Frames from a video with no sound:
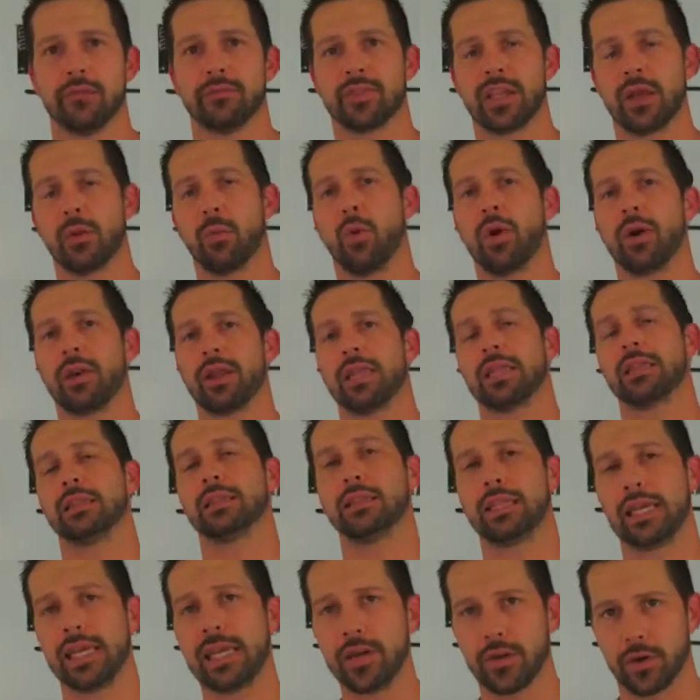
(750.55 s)
They want a
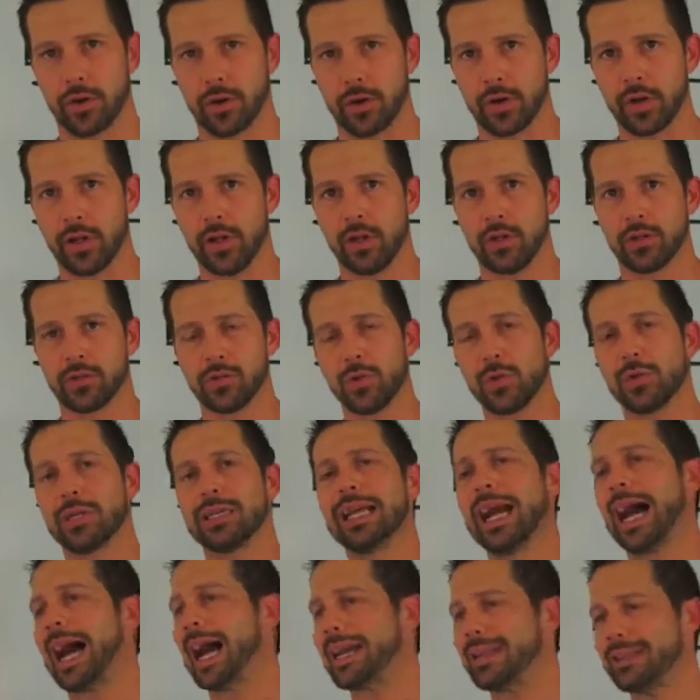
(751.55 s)
leader to
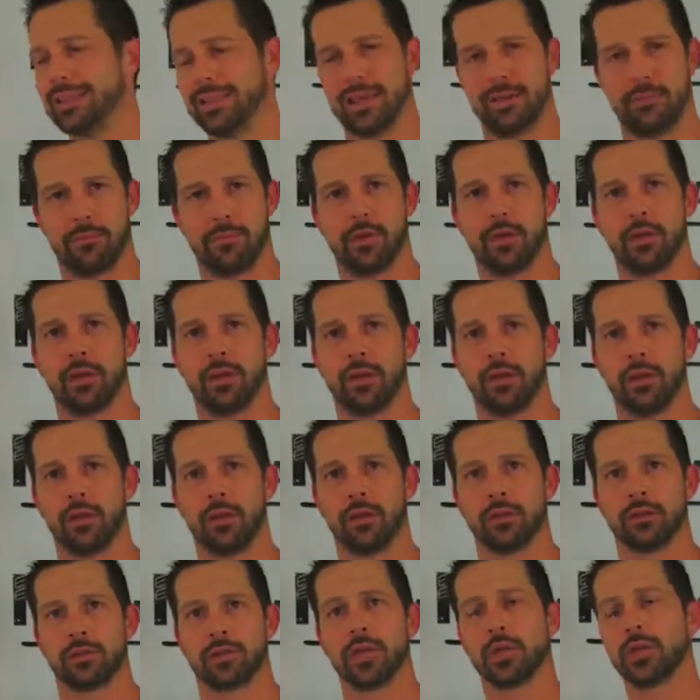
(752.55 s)
guide them
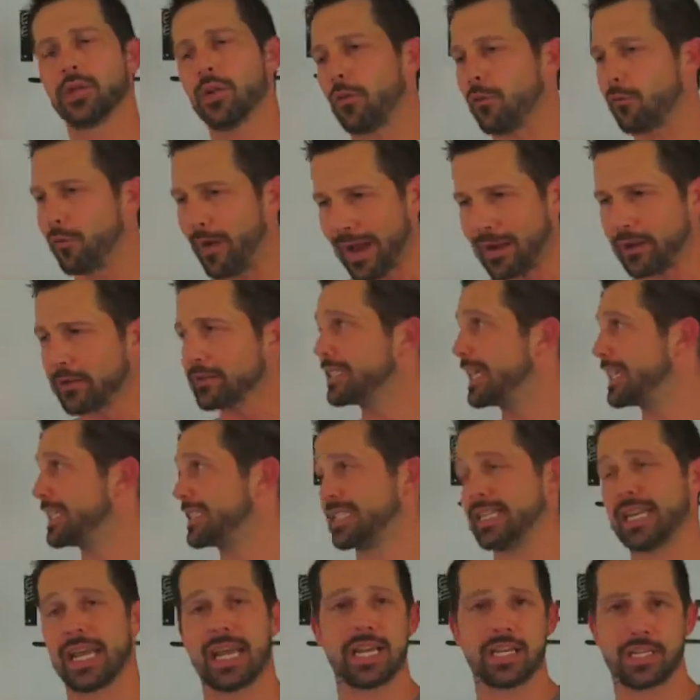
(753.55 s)
to their final
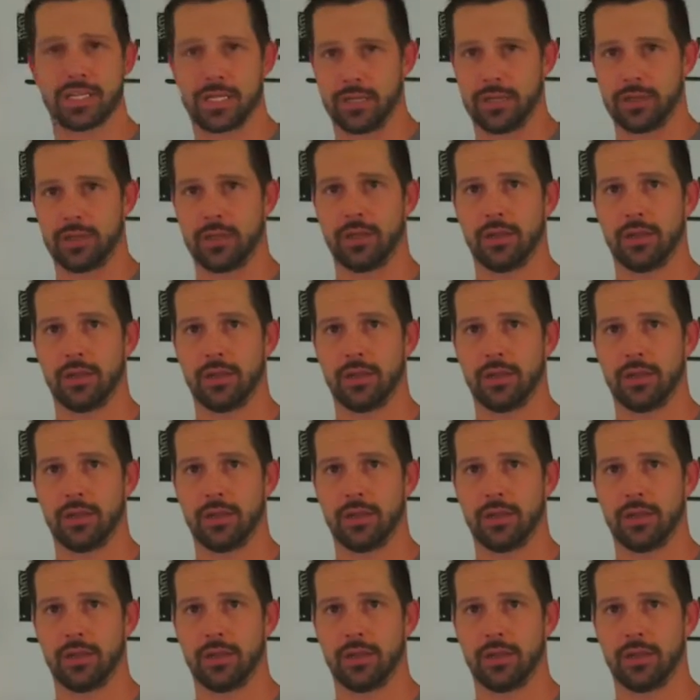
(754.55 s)
destination.